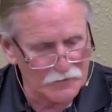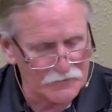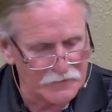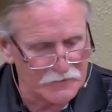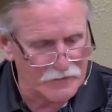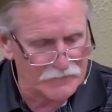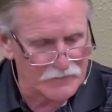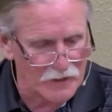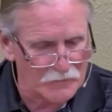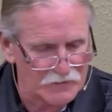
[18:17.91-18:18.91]
He didn't have
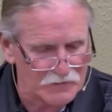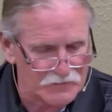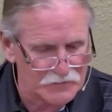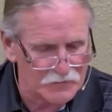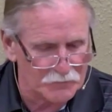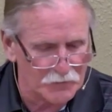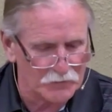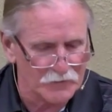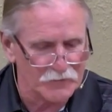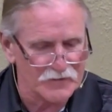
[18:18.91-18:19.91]
time to continue
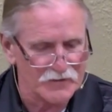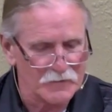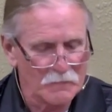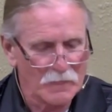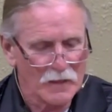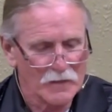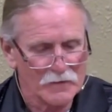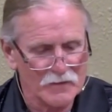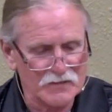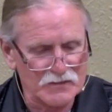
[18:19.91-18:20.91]
building this,
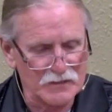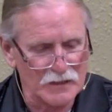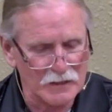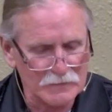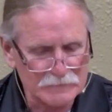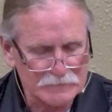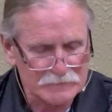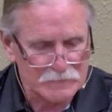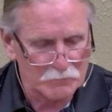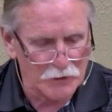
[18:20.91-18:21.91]
this uh,
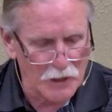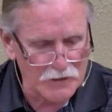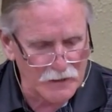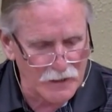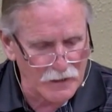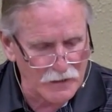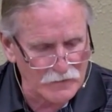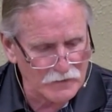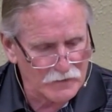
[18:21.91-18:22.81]
blockade.